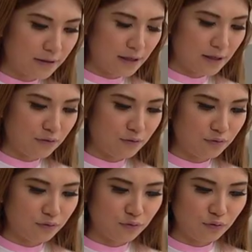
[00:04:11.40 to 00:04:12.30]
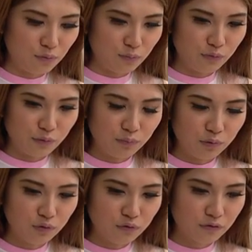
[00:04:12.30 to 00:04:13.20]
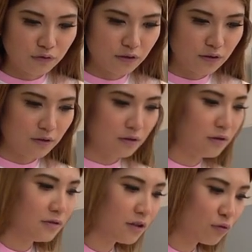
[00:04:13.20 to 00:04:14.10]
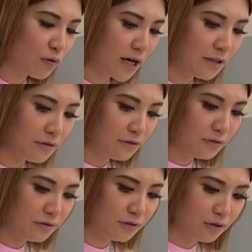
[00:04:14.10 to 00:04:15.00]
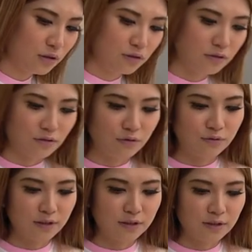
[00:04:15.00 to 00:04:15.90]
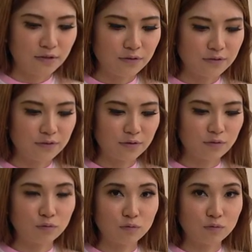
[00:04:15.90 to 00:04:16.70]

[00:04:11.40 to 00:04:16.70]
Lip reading: then you remove the grinder. You see there is the